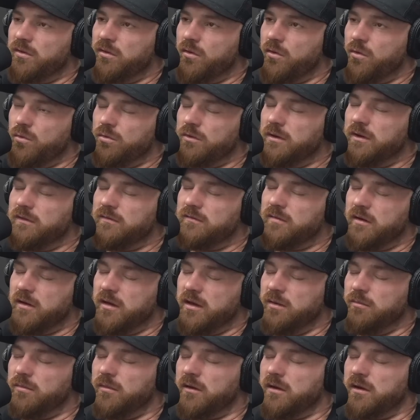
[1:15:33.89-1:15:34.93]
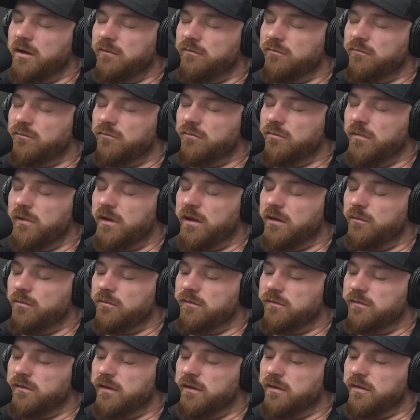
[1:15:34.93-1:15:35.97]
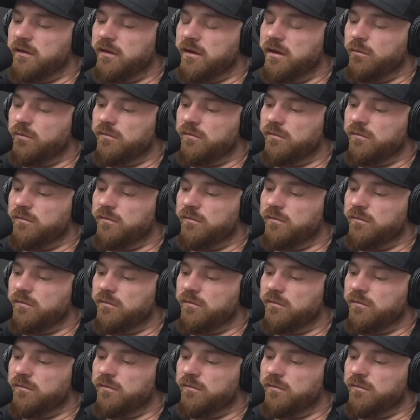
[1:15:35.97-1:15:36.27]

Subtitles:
The only time that I would say that I